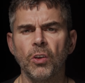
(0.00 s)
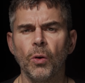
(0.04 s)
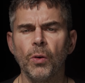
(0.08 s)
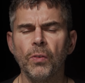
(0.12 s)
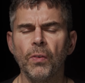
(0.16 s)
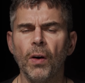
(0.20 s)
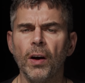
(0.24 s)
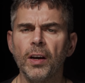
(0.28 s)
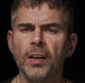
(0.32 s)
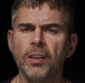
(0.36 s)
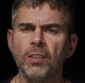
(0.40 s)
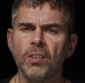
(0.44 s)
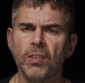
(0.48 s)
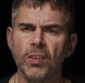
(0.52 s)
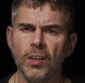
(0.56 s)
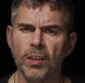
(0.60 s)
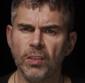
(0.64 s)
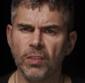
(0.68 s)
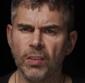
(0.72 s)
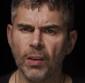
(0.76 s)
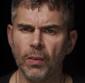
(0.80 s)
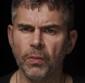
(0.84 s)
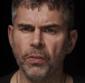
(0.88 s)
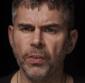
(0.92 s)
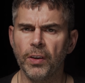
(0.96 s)
So if I can
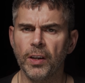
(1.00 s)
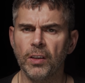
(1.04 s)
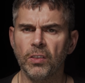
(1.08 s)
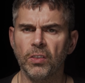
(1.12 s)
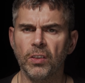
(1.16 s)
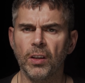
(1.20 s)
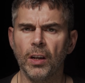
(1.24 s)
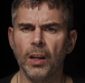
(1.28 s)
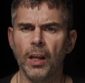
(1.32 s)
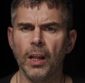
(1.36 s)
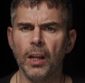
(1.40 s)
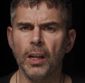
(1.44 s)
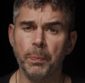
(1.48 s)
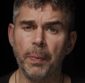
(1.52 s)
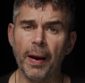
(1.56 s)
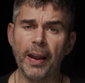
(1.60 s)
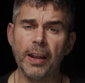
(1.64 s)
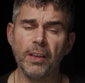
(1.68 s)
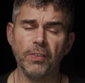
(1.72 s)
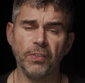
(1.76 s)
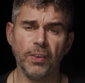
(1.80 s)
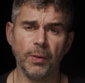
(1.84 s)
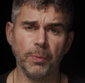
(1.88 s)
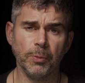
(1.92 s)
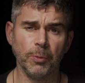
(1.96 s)
see something that's going to
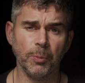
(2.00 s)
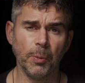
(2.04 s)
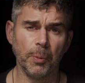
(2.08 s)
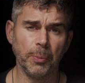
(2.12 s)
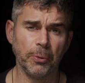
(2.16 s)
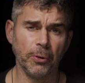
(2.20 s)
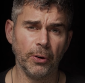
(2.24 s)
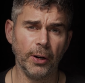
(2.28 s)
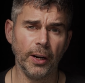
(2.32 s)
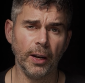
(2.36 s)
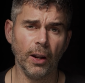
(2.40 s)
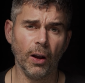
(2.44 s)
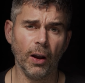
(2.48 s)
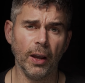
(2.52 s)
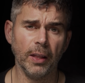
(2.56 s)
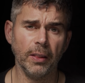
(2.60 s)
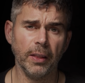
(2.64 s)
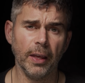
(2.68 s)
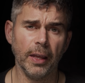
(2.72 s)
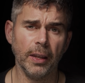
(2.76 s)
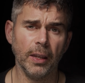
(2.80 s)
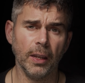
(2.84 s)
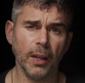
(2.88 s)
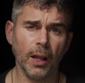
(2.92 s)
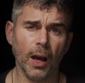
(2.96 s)
benefit from a
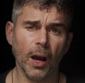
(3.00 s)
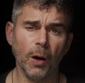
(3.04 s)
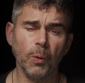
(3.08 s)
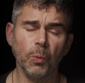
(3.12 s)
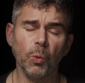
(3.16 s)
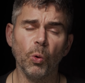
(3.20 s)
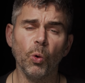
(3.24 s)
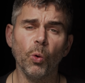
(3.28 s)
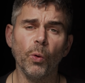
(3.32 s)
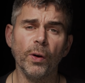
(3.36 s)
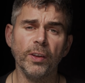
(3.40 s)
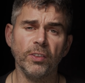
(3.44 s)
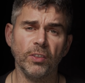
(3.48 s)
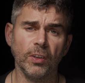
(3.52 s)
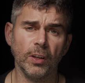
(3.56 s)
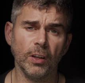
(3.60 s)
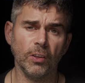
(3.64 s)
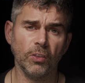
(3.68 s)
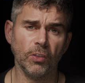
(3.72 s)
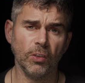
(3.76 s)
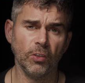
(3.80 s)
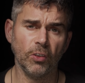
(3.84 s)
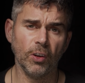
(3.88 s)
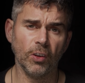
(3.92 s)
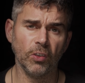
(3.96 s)
pre-light, then I'm always going
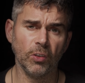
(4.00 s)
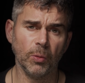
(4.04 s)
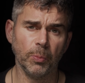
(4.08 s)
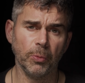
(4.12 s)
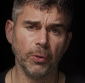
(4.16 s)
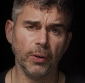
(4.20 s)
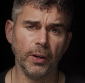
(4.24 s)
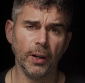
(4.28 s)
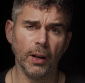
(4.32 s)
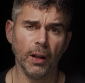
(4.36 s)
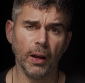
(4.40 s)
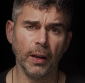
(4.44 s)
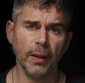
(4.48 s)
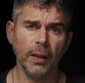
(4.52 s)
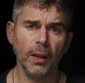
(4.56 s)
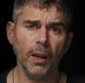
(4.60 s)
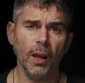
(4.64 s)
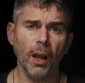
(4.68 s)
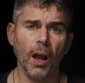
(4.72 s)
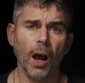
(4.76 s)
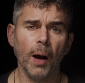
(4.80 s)
to suggest a pre-light.